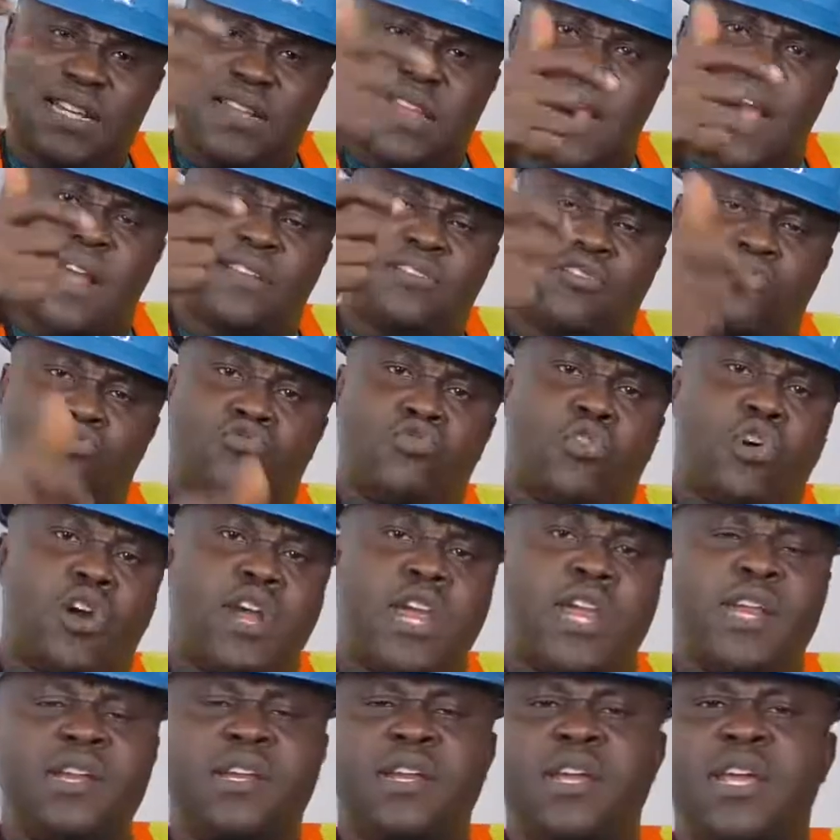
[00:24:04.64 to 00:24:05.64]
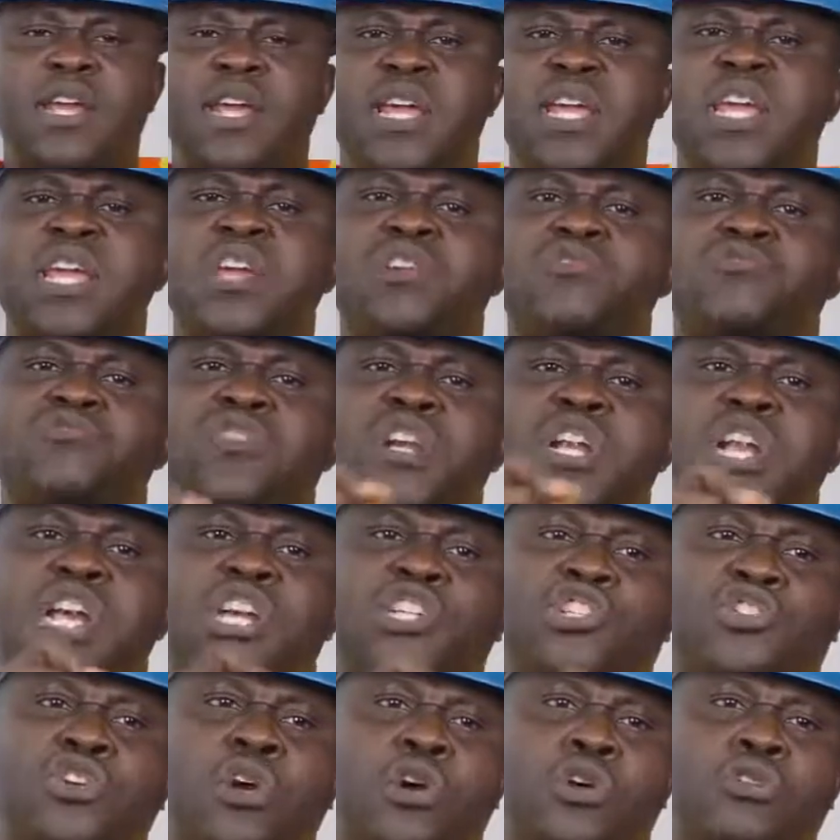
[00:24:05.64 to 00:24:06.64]
that drawing in
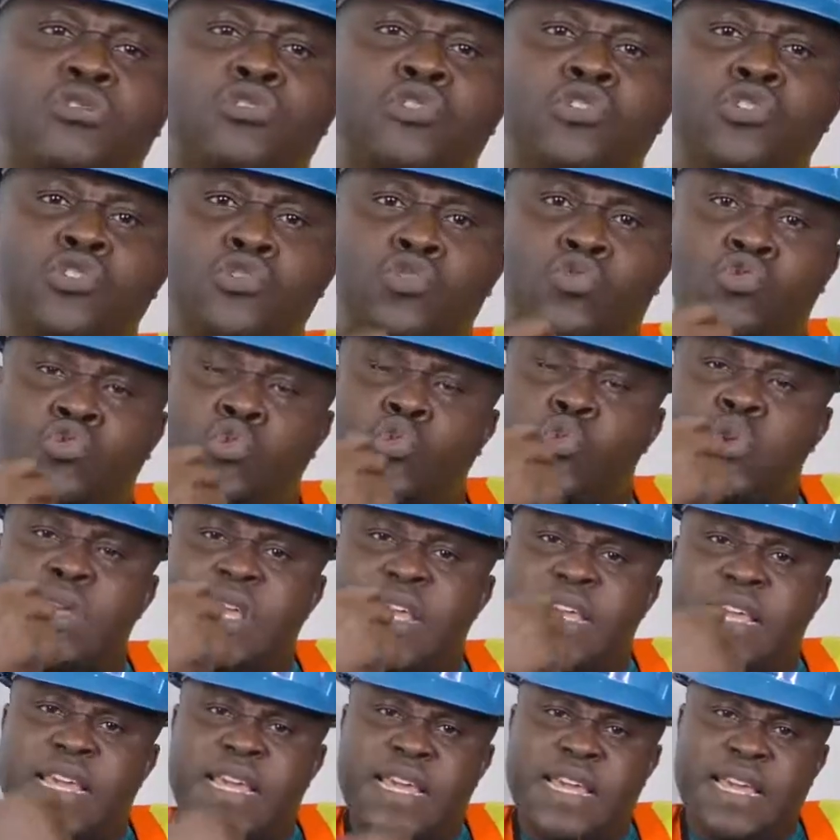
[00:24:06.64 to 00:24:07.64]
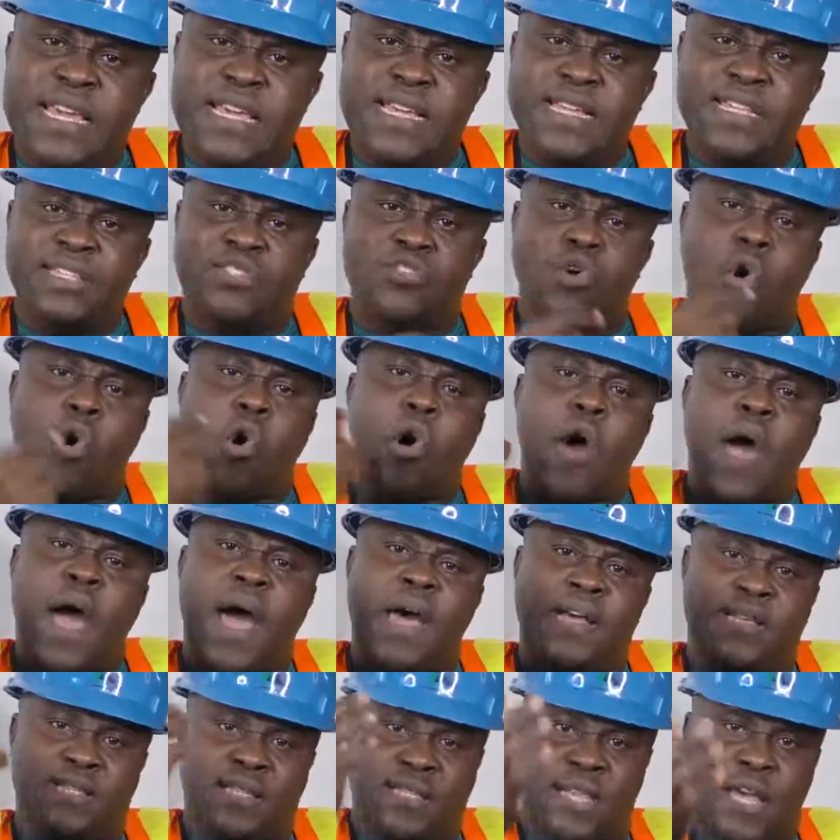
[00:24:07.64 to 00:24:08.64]
relation to his or
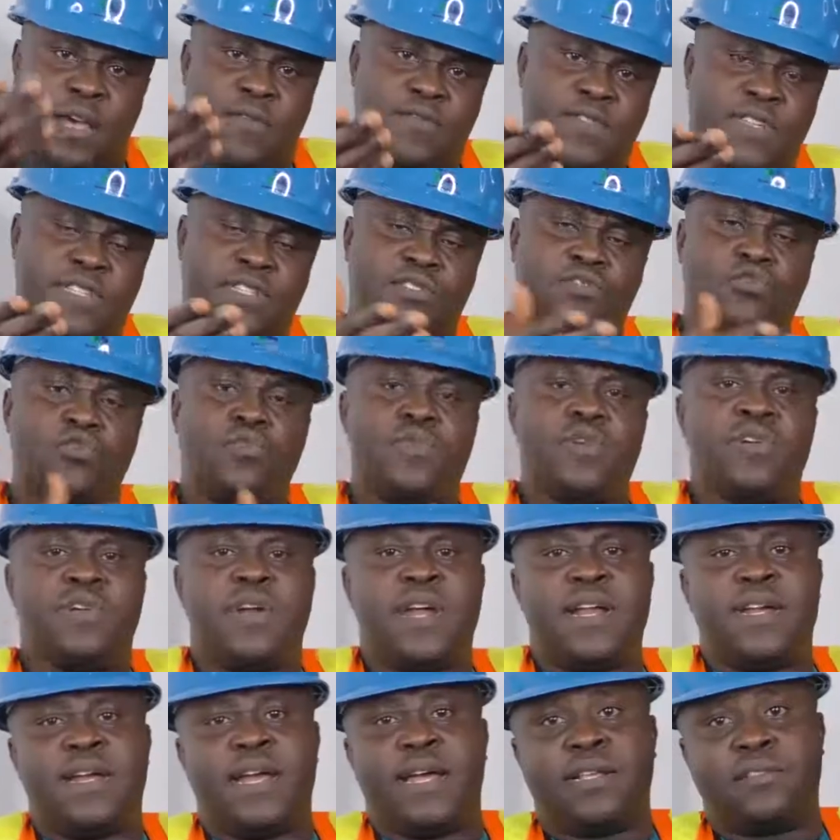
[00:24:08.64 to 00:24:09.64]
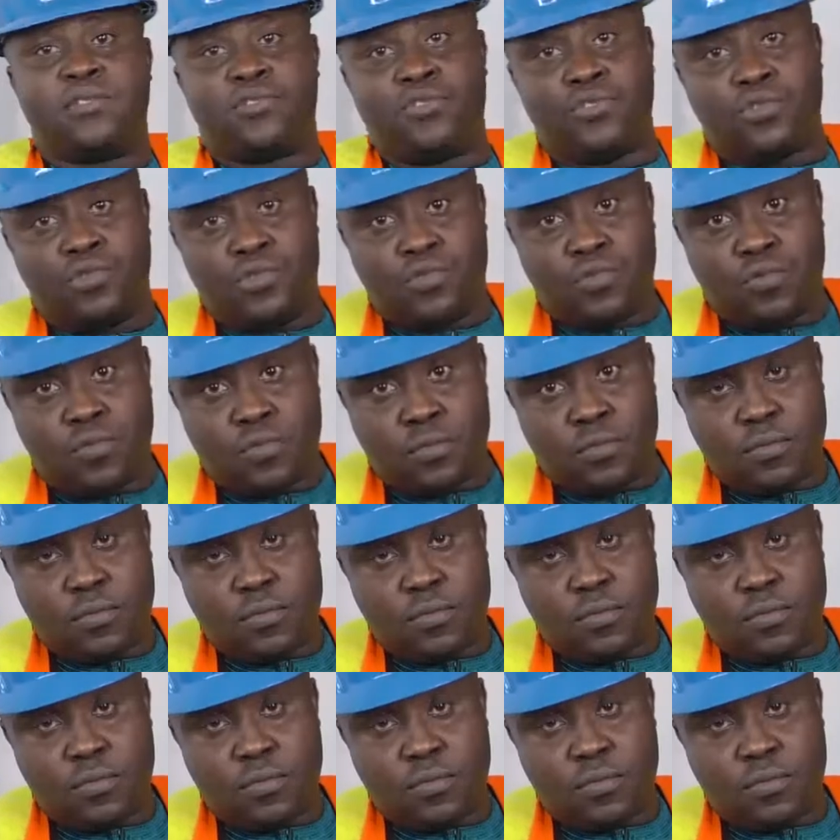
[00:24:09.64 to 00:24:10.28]
her service to be rendered to you,